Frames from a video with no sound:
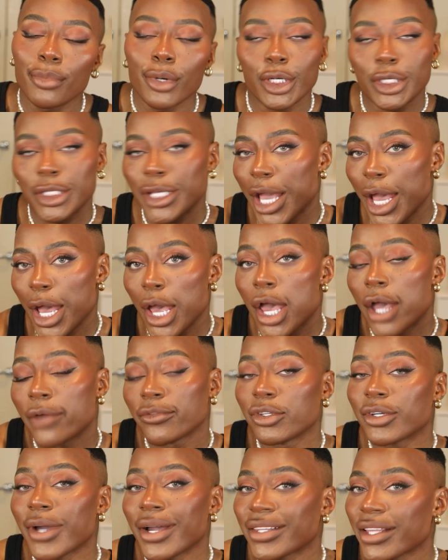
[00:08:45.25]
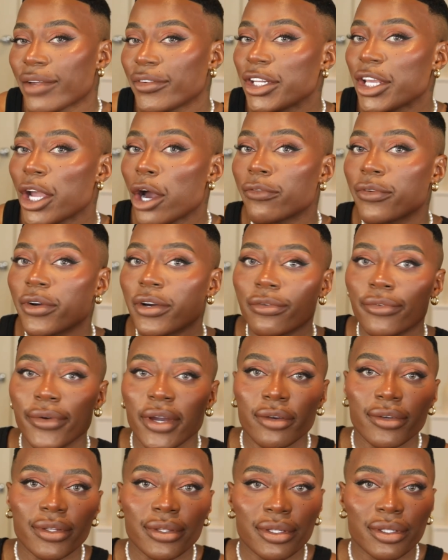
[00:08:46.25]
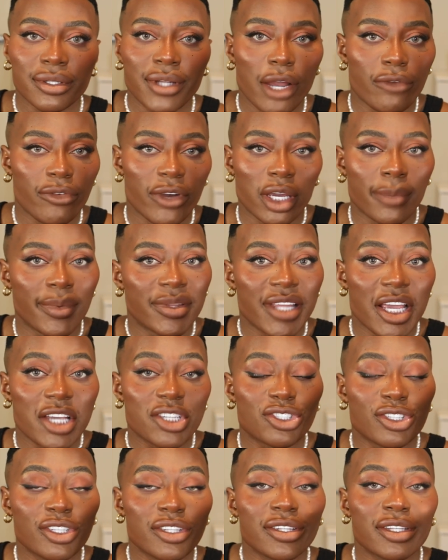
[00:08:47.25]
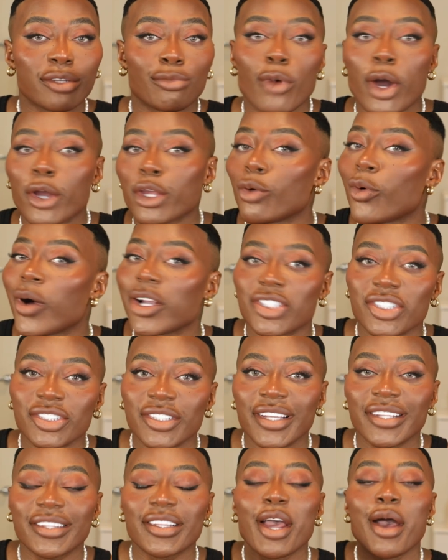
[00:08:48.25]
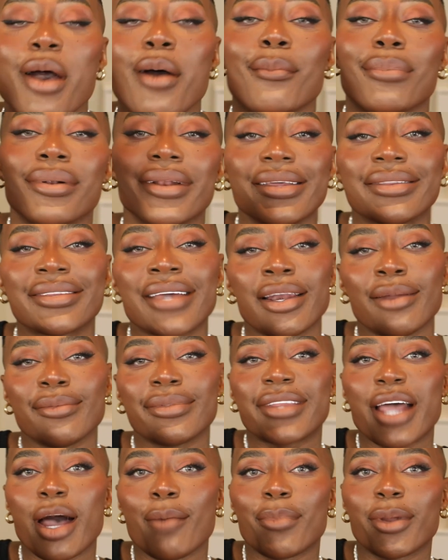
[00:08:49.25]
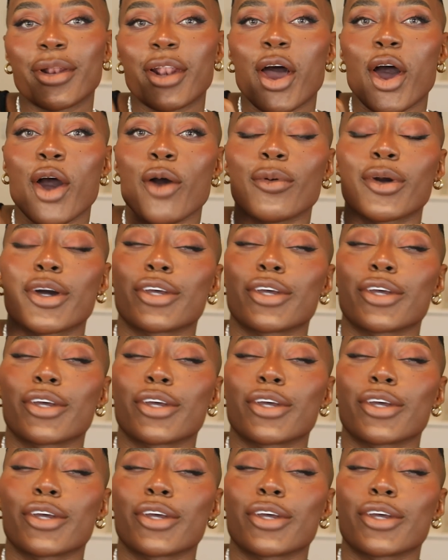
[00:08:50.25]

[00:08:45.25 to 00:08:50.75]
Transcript: But yeah, if you guys have any other fragrance like recommendations while you're watching this, please hunt them down below.